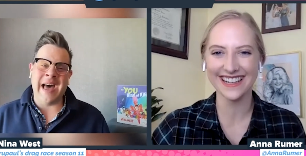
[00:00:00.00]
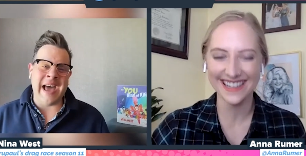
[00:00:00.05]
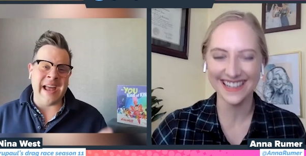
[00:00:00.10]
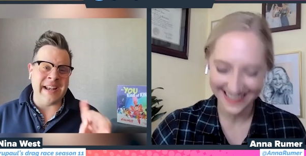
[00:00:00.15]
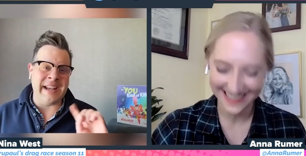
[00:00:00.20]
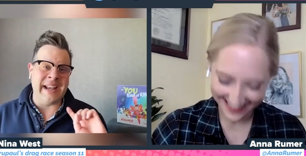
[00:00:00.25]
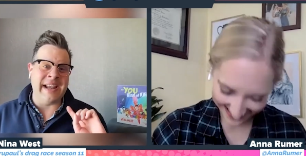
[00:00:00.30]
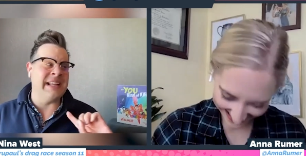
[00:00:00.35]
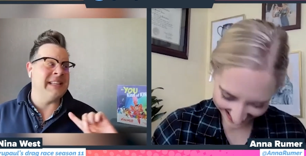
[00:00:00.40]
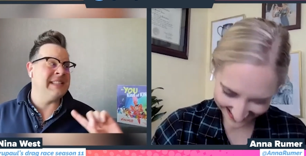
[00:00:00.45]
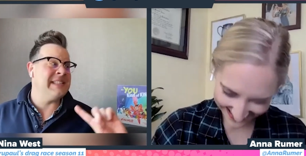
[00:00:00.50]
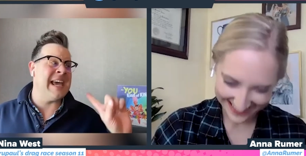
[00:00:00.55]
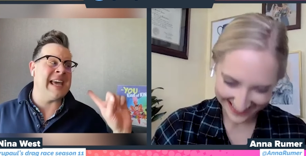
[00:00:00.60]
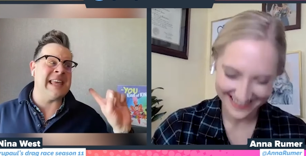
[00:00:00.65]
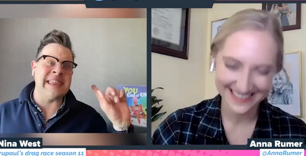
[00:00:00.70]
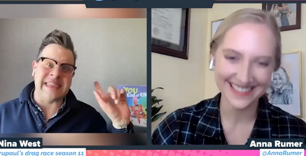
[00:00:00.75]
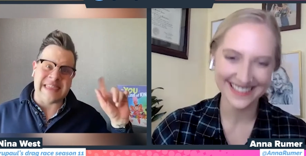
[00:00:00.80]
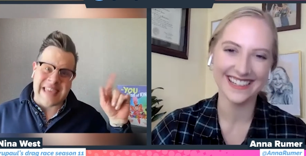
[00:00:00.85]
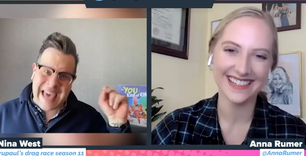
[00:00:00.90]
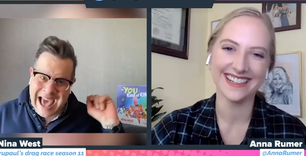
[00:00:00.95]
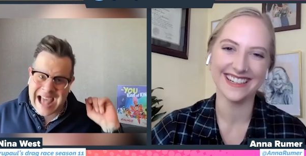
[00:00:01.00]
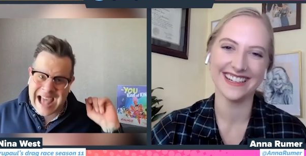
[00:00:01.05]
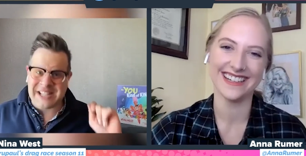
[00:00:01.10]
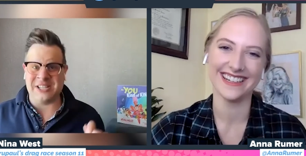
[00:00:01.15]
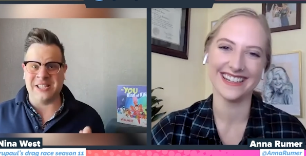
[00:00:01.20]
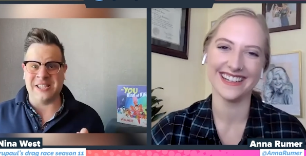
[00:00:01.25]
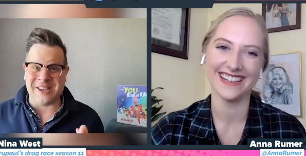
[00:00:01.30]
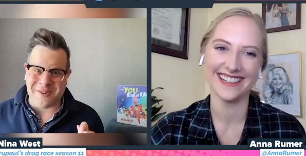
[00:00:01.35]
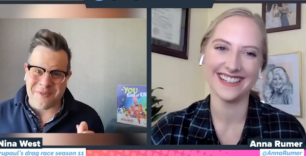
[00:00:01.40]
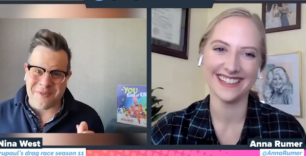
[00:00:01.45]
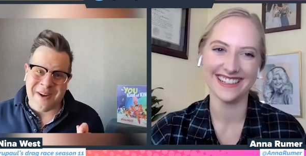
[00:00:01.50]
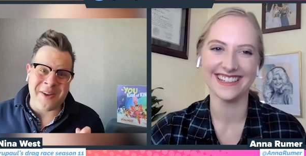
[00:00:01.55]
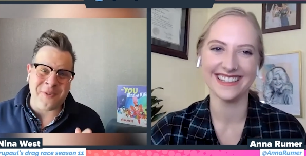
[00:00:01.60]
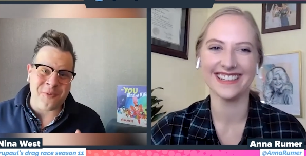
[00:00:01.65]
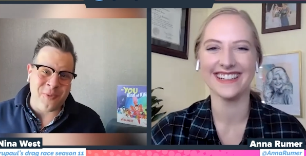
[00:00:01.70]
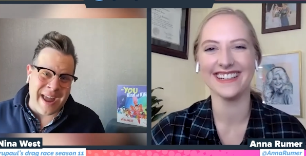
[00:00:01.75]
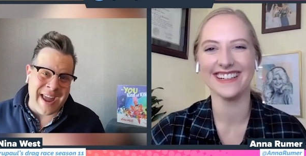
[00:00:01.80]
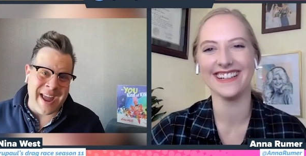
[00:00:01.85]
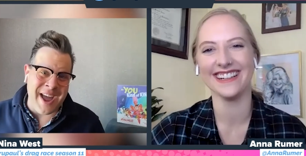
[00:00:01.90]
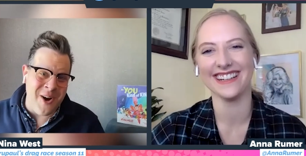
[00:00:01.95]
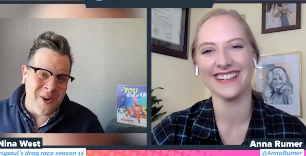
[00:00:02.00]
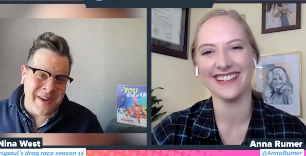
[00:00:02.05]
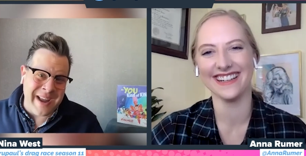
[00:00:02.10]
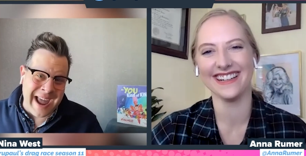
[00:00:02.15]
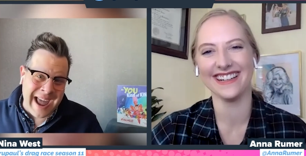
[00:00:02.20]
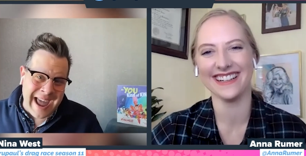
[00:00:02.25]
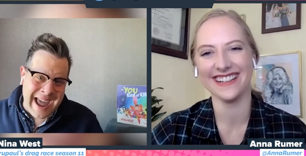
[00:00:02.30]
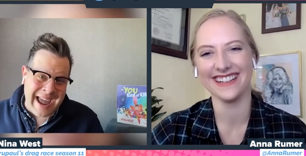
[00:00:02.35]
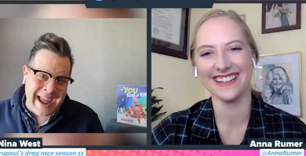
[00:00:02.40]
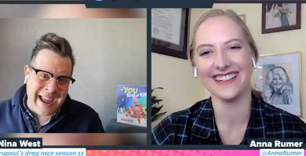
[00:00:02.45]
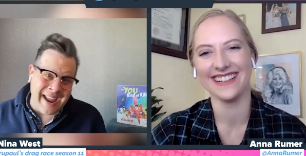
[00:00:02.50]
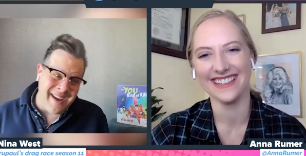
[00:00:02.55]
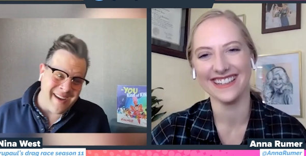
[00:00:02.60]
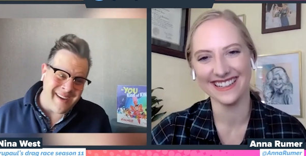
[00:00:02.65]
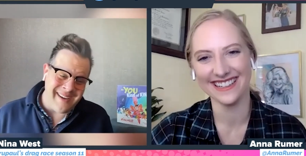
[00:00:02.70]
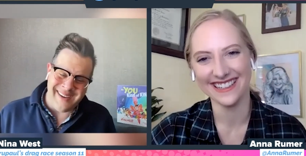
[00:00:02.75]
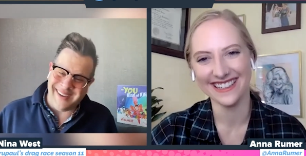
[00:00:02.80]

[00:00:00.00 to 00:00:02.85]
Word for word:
Speaker 1: Honey, take that to the runway. Okay.